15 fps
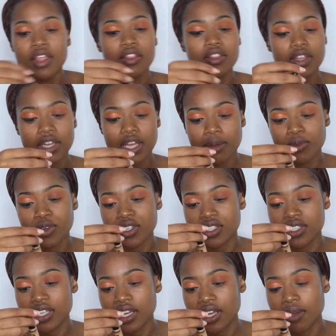Then I'm going to
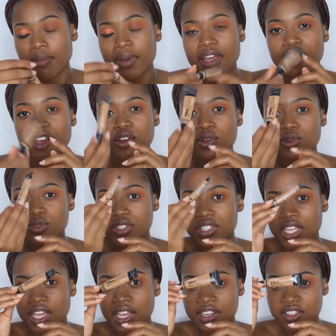take my Cool
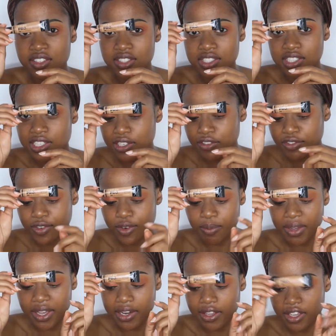Tan Concealer from
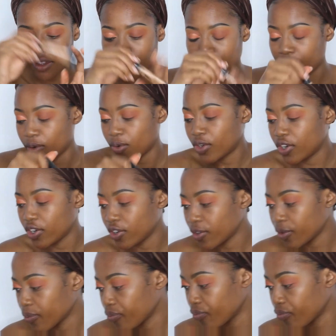LA Pro Girl.